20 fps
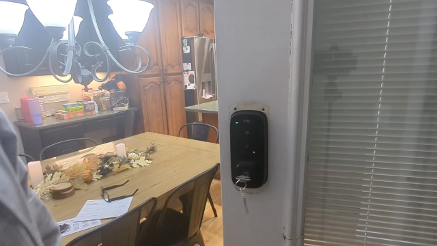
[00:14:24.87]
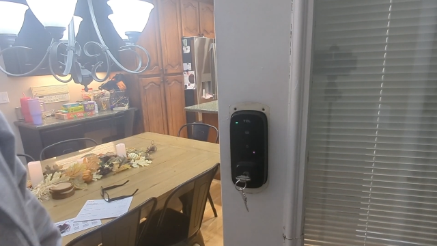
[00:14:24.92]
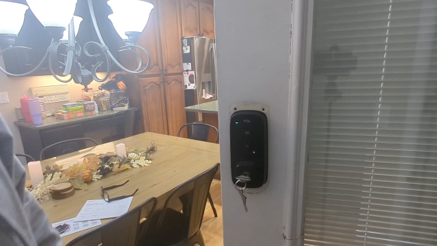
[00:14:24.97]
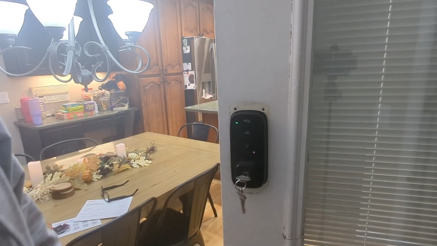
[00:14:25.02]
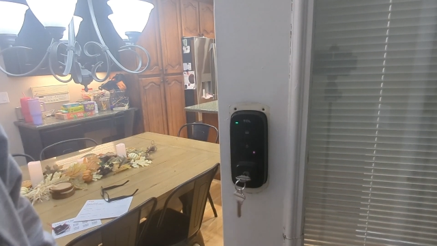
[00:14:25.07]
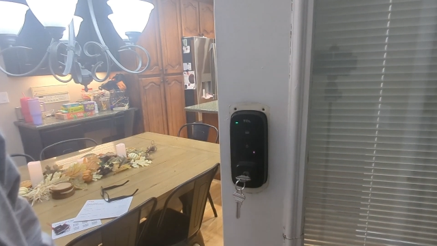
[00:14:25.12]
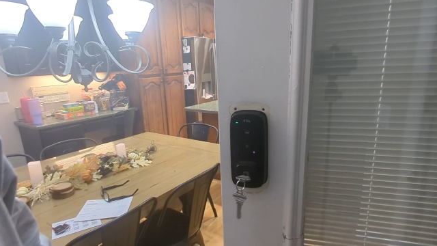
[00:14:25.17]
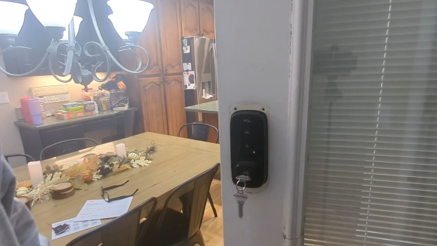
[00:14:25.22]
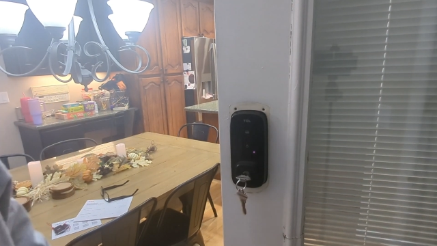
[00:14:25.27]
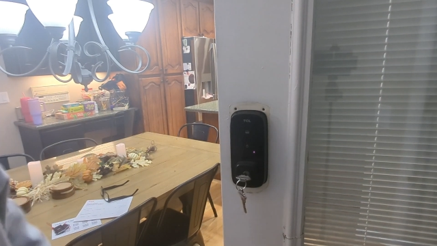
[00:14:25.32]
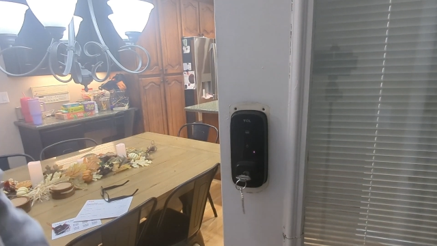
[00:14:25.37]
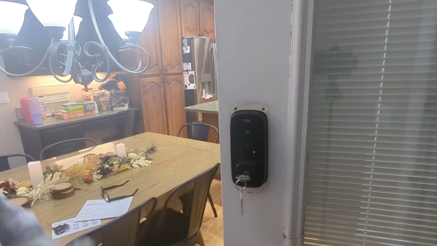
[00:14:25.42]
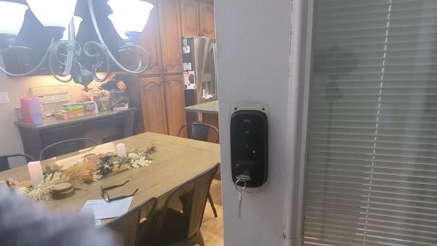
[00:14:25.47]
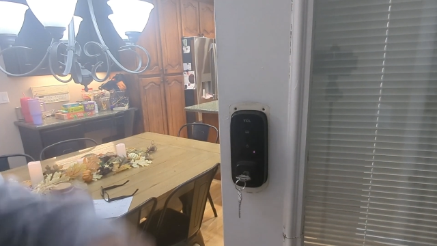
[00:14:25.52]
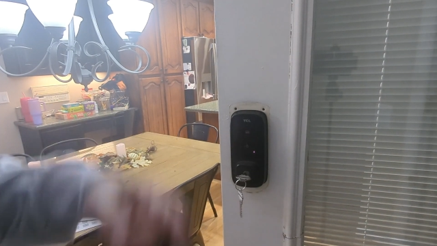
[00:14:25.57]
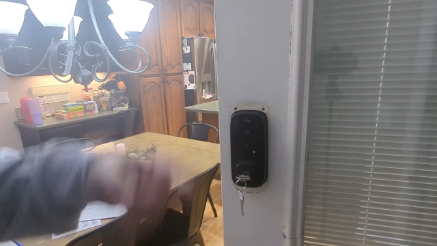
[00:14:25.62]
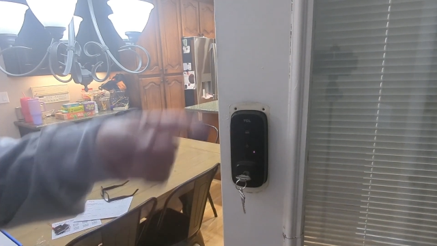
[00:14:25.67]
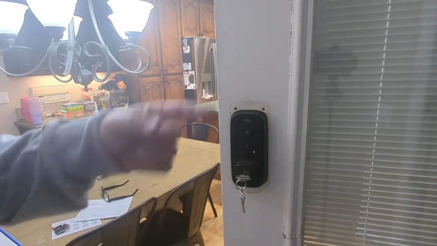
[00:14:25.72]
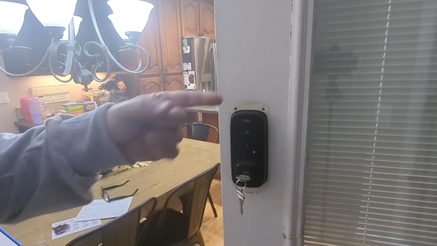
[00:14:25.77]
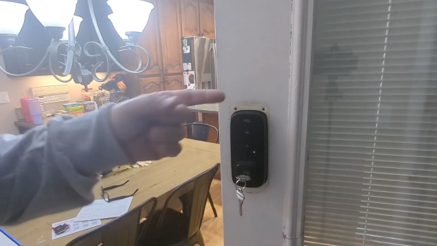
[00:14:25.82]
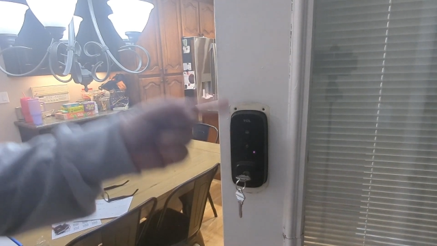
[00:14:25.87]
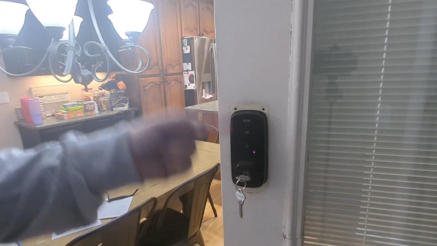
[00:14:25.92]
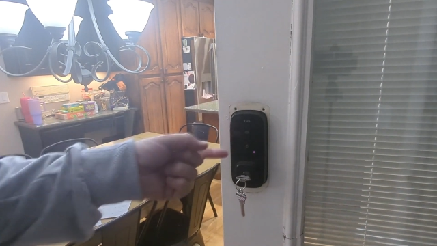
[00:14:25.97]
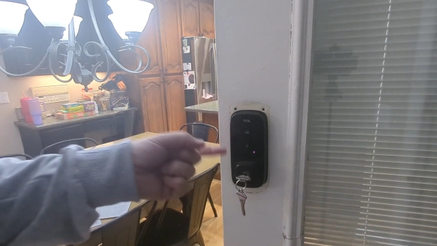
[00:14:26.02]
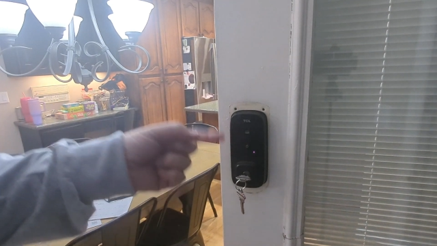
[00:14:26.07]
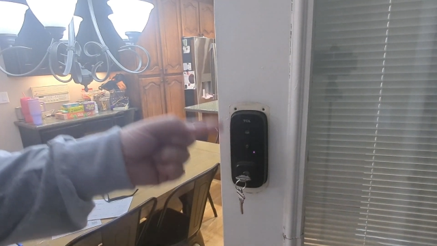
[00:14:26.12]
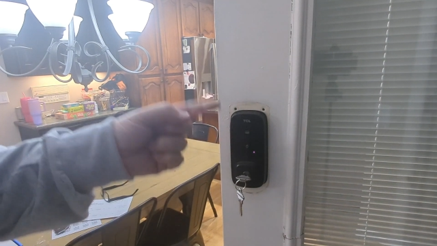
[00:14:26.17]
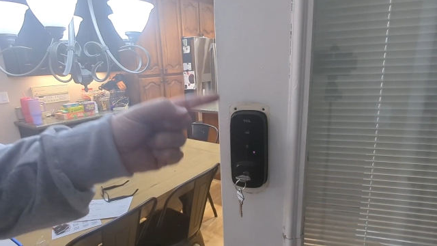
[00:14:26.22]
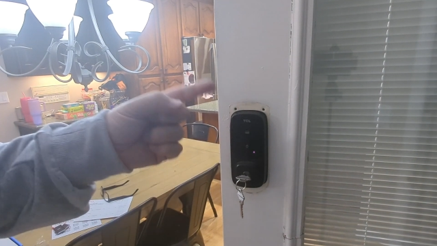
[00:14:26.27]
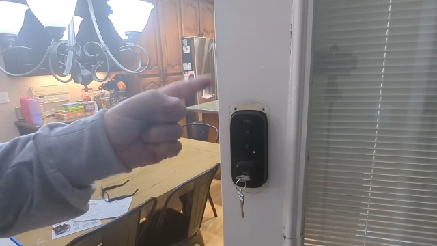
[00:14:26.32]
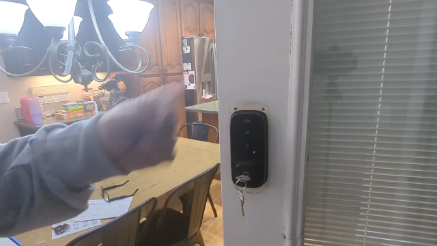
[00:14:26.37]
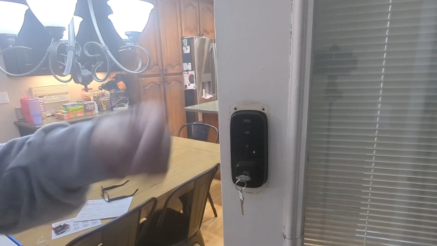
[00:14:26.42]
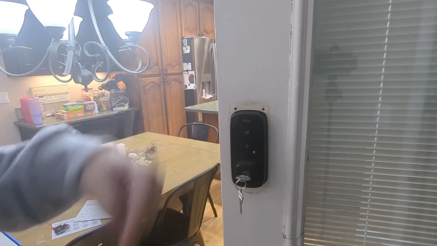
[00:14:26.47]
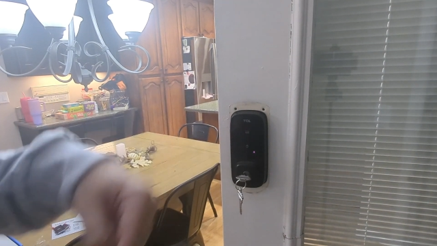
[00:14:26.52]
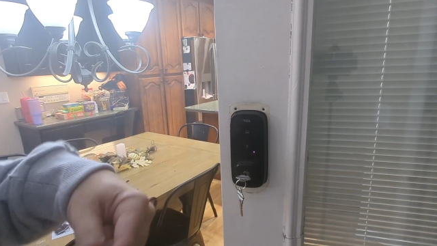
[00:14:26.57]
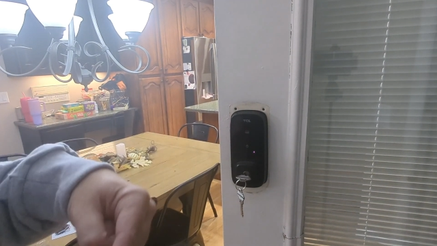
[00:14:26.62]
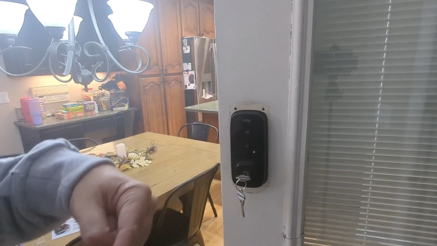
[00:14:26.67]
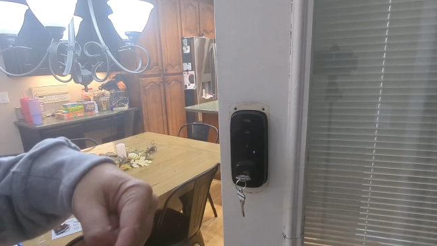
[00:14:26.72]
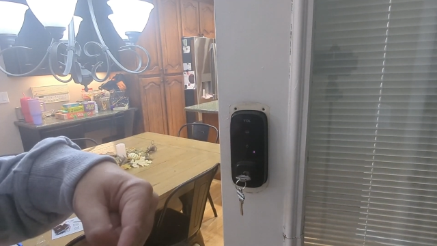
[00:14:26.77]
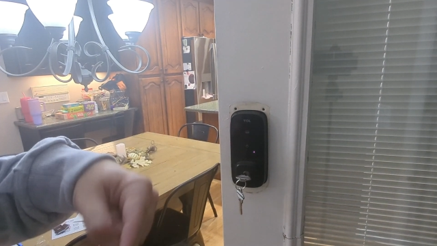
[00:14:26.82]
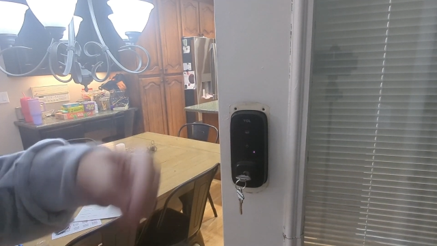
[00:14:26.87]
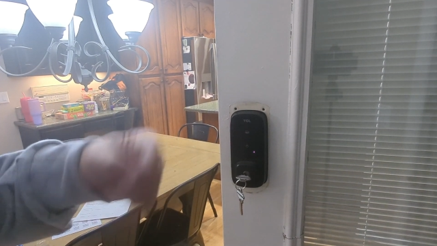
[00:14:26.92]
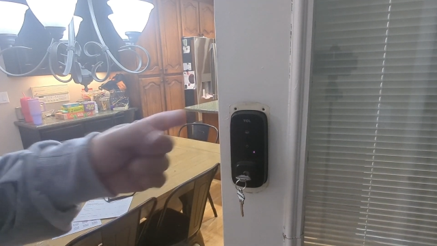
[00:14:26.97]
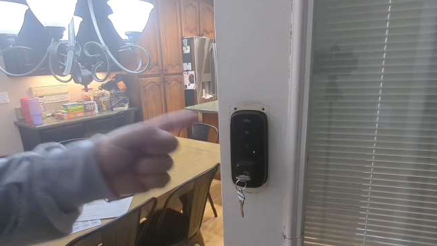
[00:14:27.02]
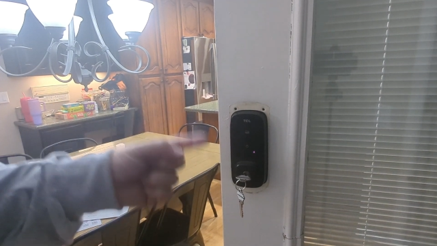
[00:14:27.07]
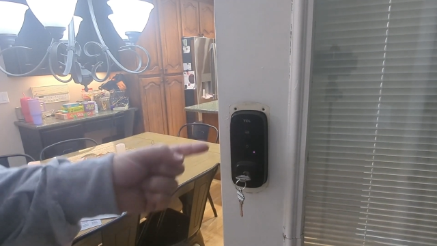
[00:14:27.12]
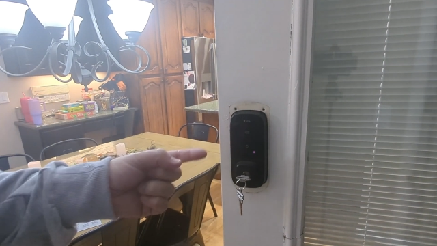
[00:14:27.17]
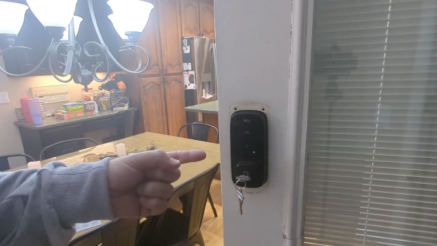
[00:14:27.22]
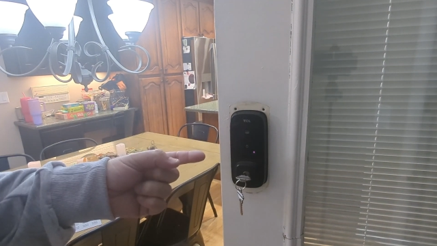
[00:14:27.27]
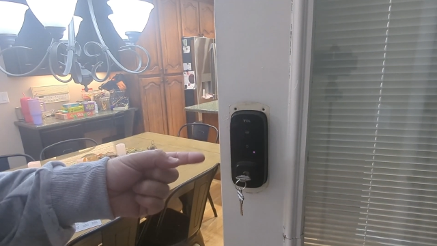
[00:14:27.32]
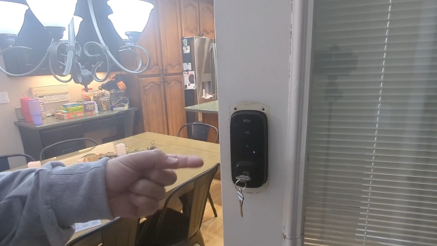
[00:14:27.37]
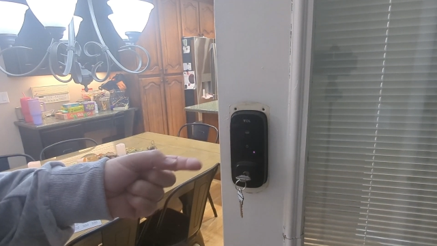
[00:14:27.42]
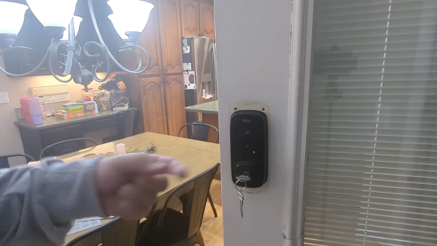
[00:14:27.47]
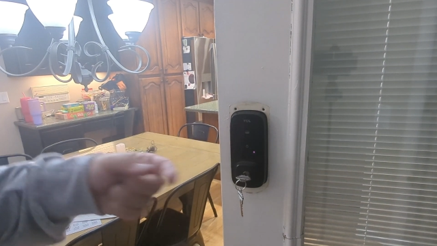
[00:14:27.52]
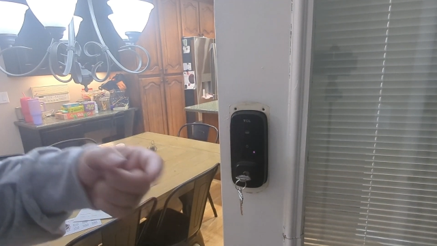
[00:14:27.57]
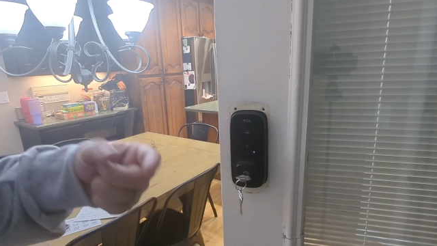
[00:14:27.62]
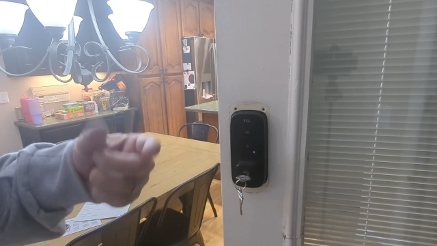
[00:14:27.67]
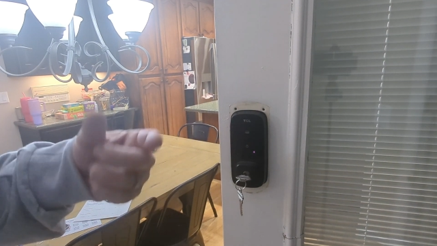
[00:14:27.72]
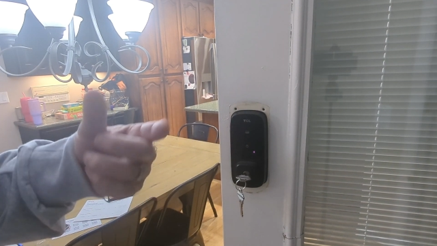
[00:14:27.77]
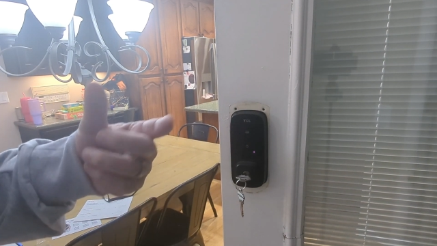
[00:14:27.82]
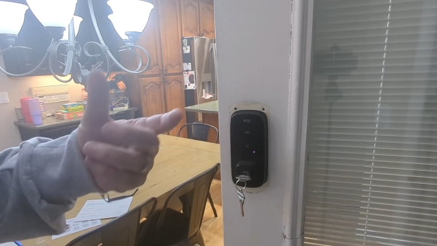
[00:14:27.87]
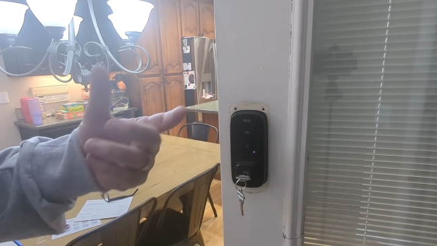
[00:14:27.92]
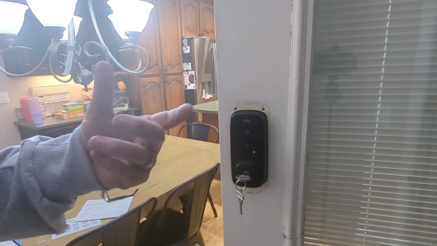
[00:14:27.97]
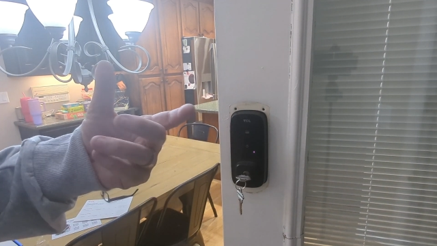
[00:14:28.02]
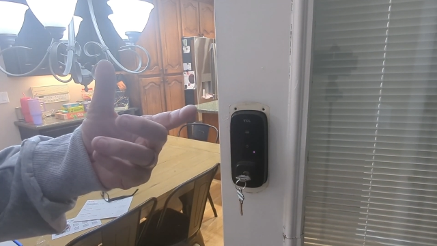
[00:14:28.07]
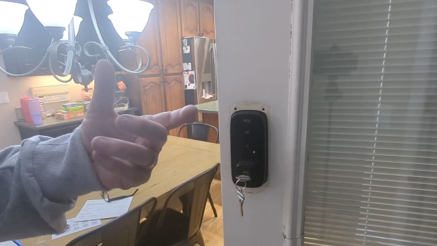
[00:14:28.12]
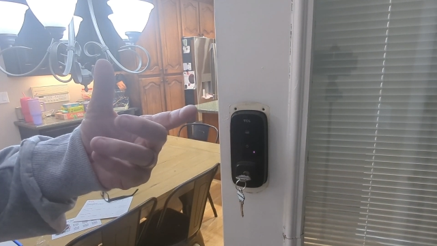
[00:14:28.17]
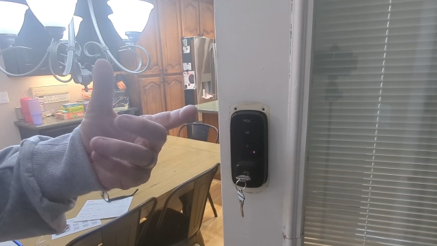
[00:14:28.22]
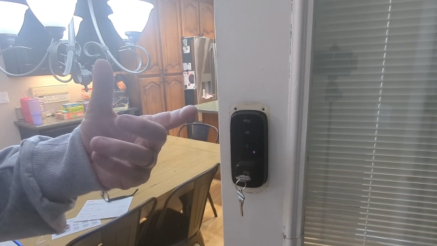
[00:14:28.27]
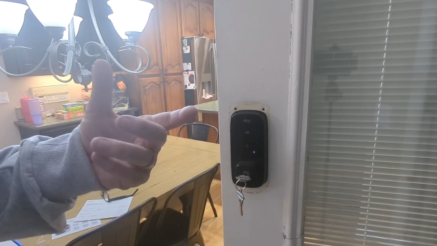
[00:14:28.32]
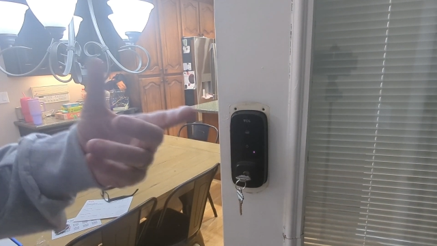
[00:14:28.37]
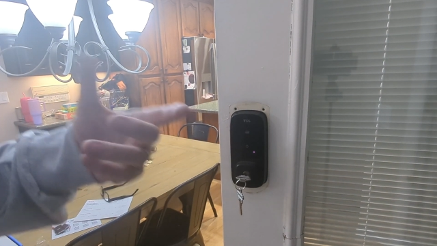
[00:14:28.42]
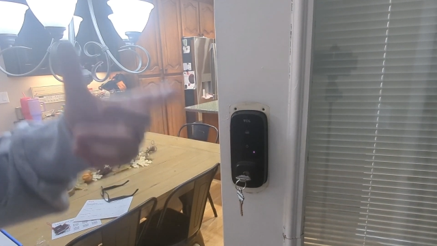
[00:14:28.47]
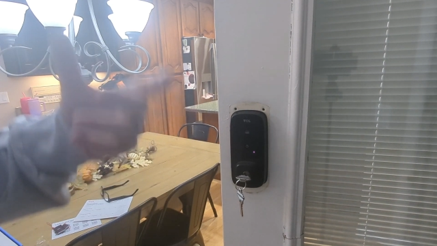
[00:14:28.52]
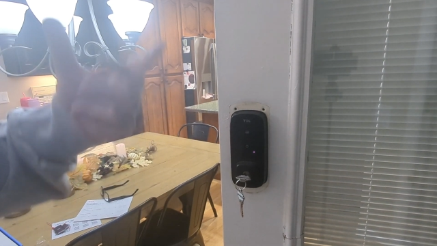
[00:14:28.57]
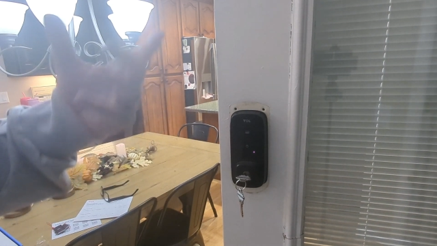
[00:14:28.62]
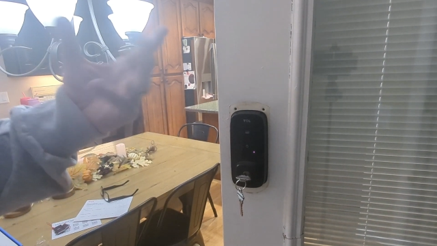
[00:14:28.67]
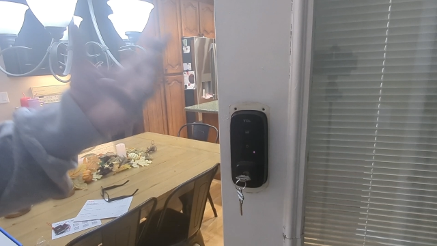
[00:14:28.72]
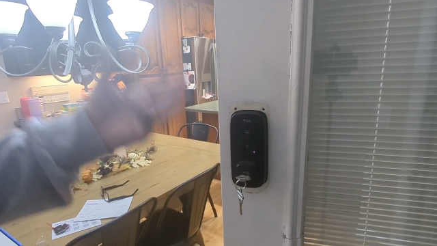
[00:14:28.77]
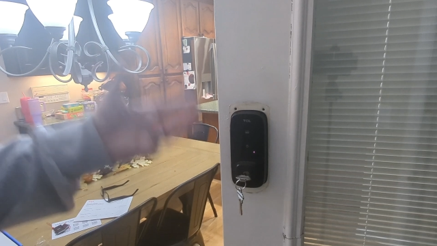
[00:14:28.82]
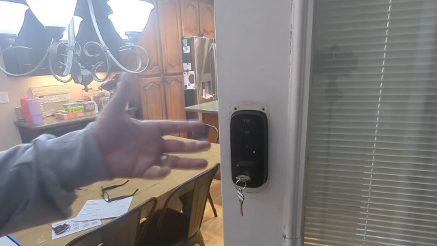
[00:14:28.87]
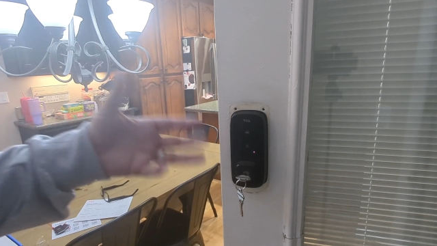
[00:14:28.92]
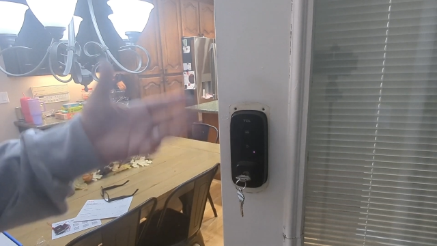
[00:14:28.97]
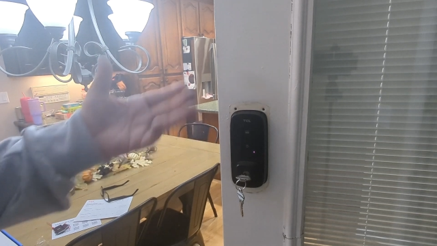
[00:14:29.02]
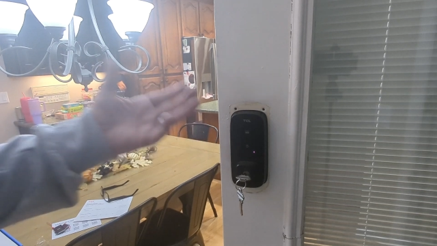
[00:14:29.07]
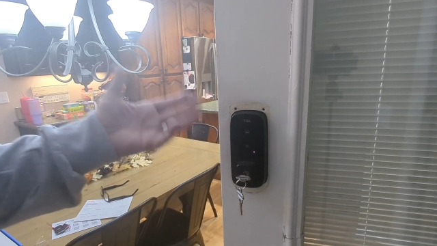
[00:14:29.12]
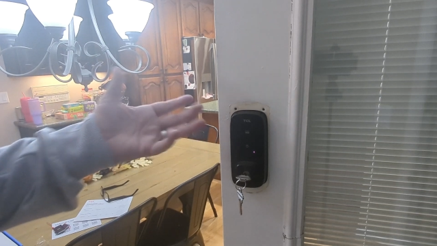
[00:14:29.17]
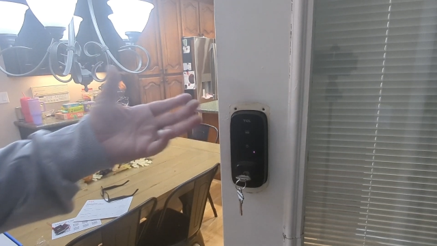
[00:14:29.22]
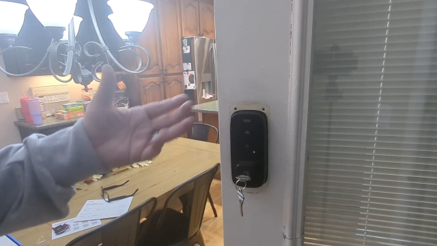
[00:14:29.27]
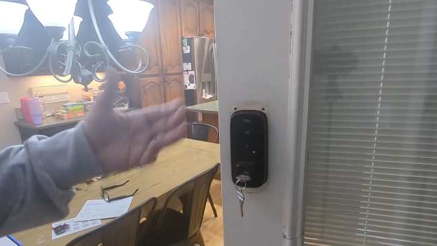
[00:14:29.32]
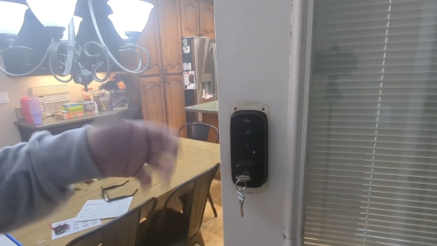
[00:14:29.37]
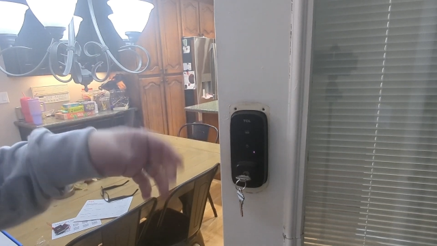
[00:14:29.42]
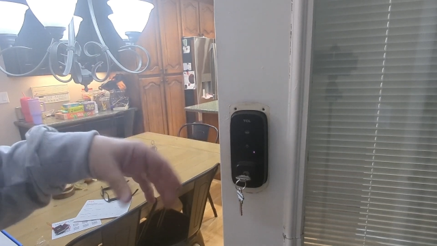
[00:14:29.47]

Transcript: Nobody's mouth can be seen.